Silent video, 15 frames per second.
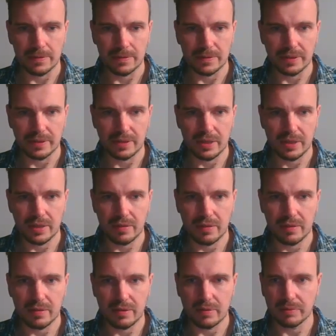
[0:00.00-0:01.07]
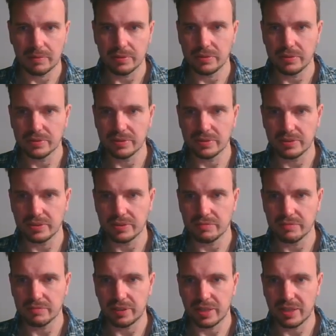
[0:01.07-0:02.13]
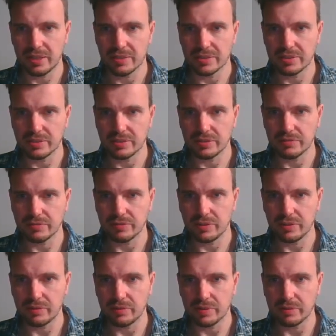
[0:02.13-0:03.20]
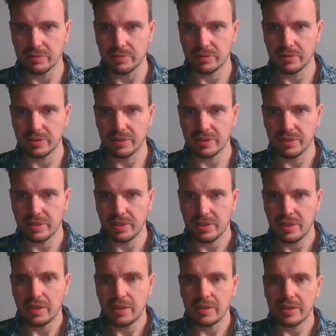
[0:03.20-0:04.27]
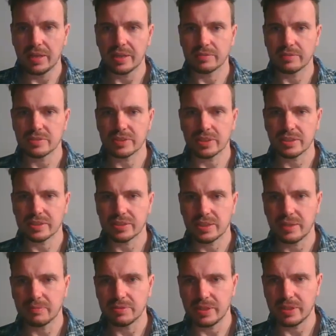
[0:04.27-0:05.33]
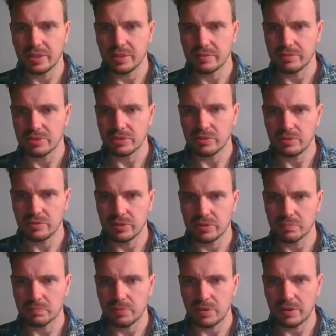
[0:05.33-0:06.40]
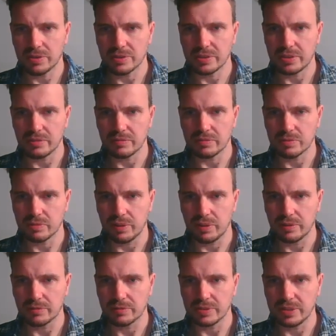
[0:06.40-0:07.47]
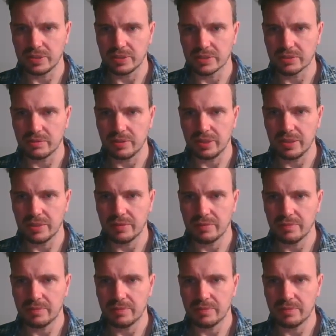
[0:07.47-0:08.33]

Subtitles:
Okay, I'm going to do this in different colors so that you can follow what I'm doing. Negative 6 times negative 2 is positive 12t squared.